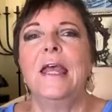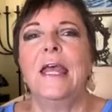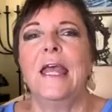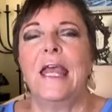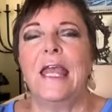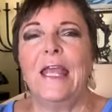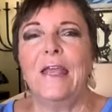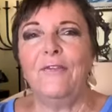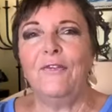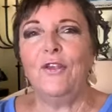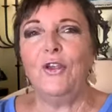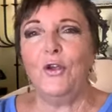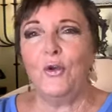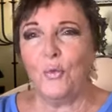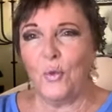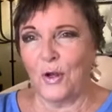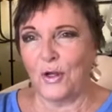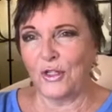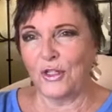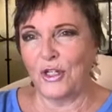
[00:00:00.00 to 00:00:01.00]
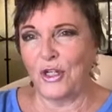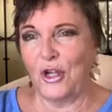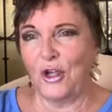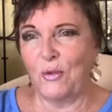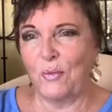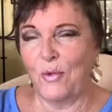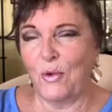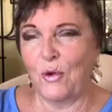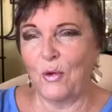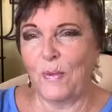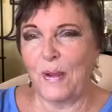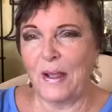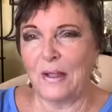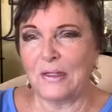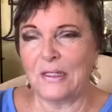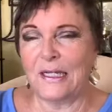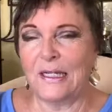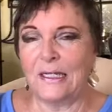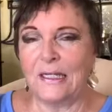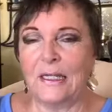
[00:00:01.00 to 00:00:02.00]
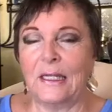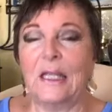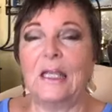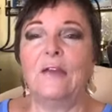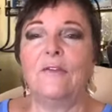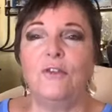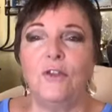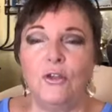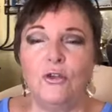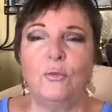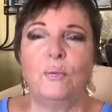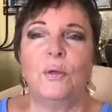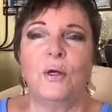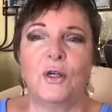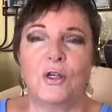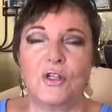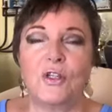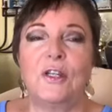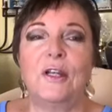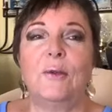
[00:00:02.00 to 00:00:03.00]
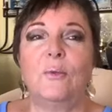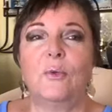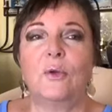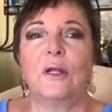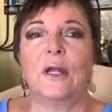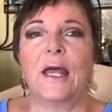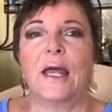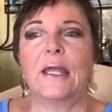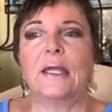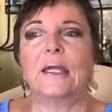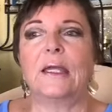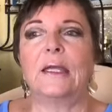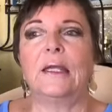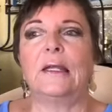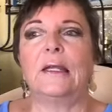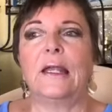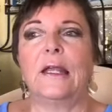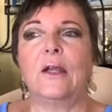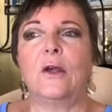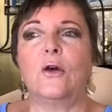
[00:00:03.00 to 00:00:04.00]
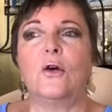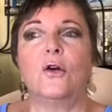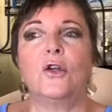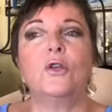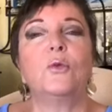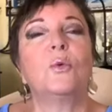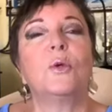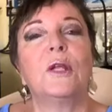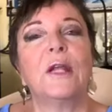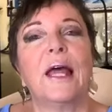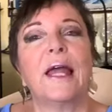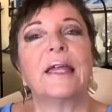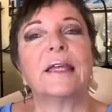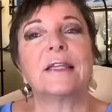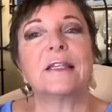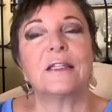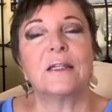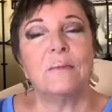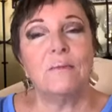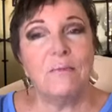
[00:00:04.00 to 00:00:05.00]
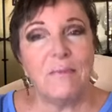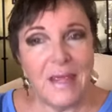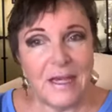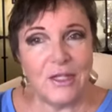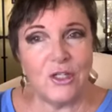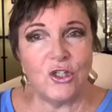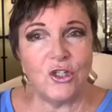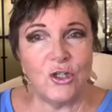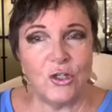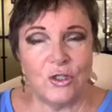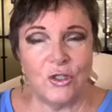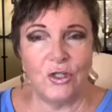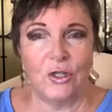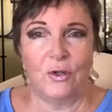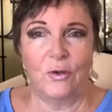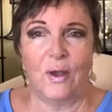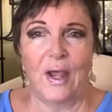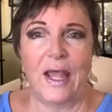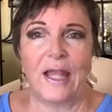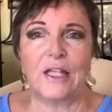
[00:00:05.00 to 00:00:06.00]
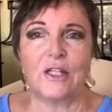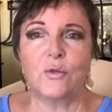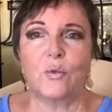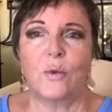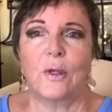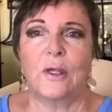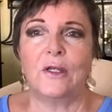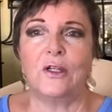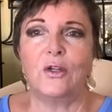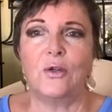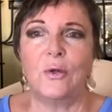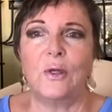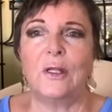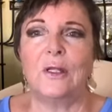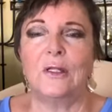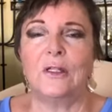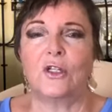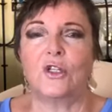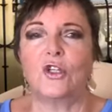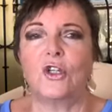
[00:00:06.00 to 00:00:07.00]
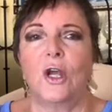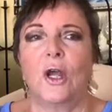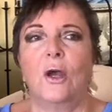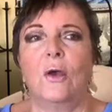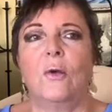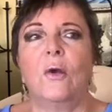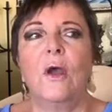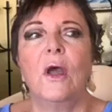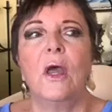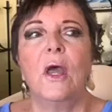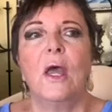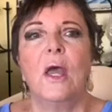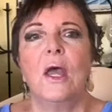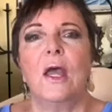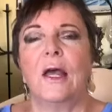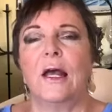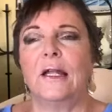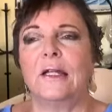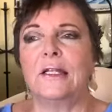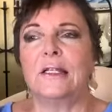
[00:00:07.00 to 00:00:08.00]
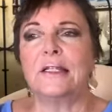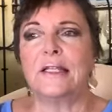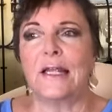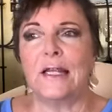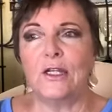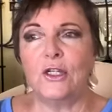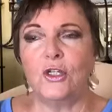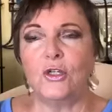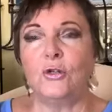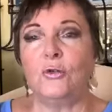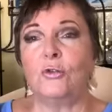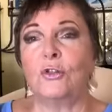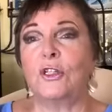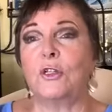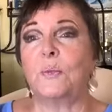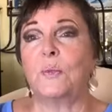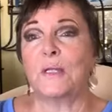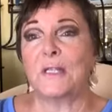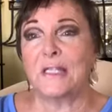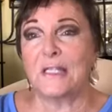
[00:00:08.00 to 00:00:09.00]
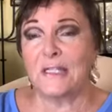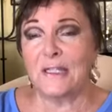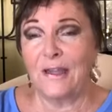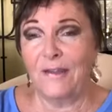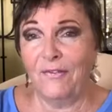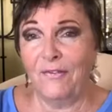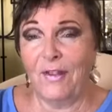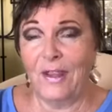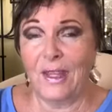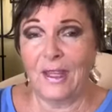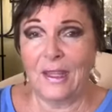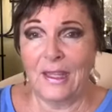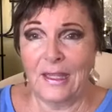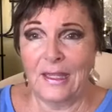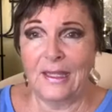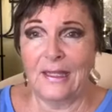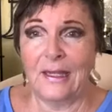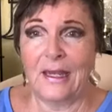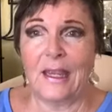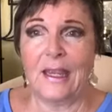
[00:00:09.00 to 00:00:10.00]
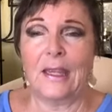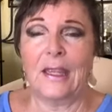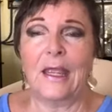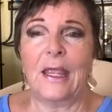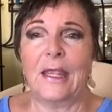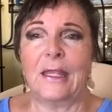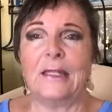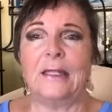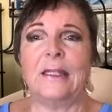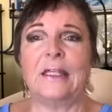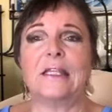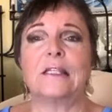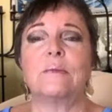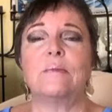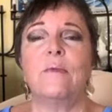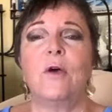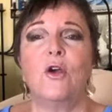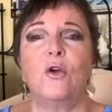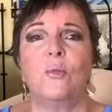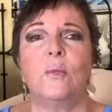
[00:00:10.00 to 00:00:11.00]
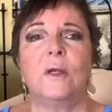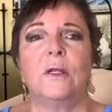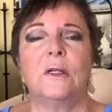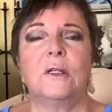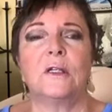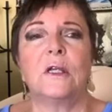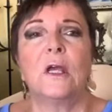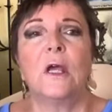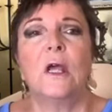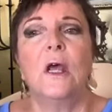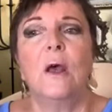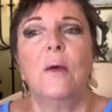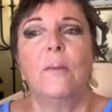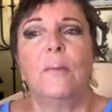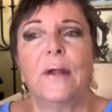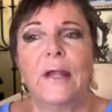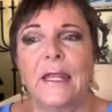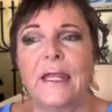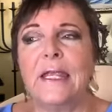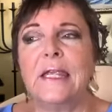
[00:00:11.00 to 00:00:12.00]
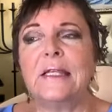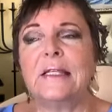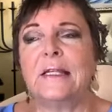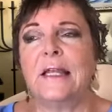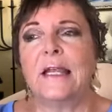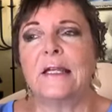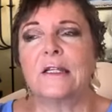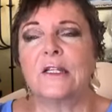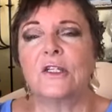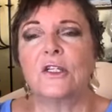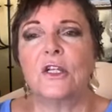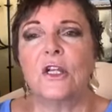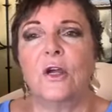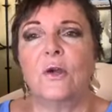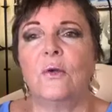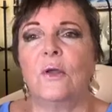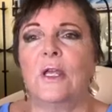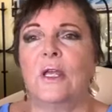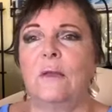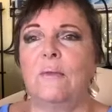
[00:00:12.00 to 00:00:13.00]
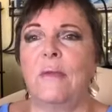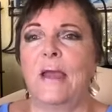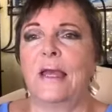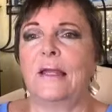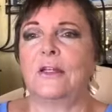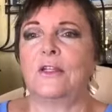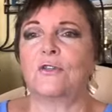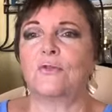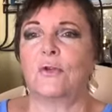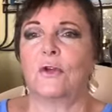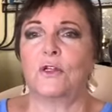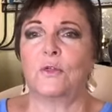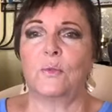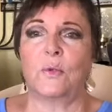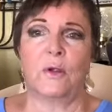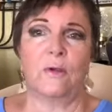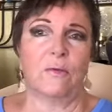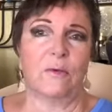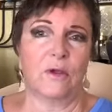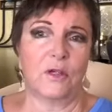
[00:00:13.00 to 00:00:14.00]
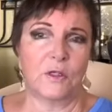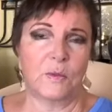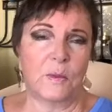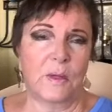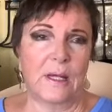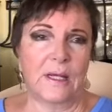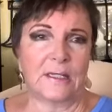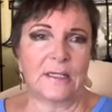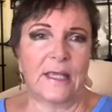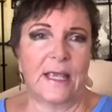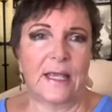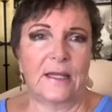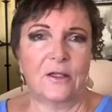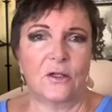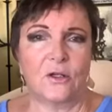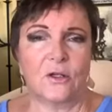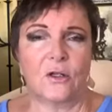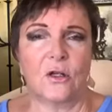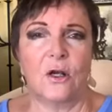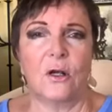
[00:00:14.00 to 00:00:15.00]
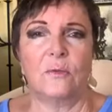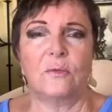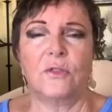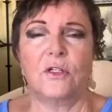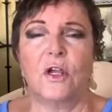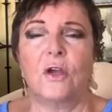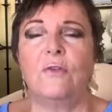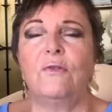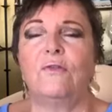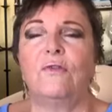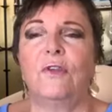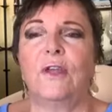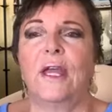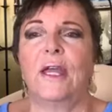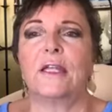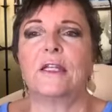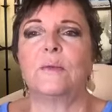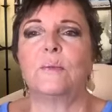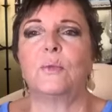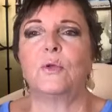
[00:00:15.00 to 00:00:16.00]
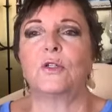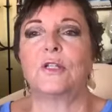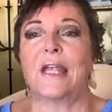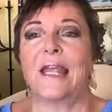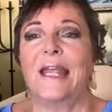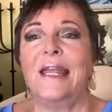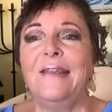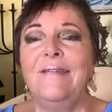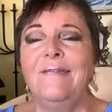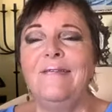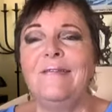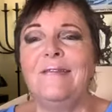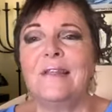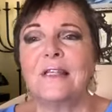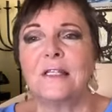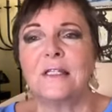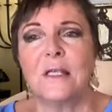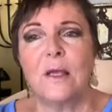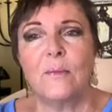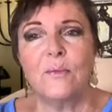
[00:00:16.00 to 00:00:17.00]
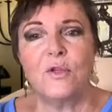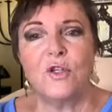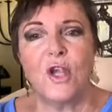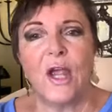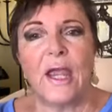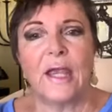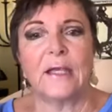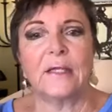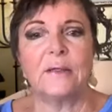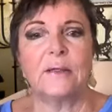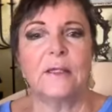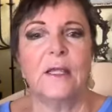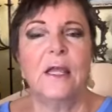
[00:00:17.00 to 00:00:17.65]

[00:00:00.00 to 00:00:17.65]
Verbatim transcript: If you want to know more about healing, if you personally would like healing, or you would like us to mention you as we're doing the show and send you specific healing in this moment, please let us know. Email us rosemary at rosemaryaltea.com. Don't forget to put in the subject.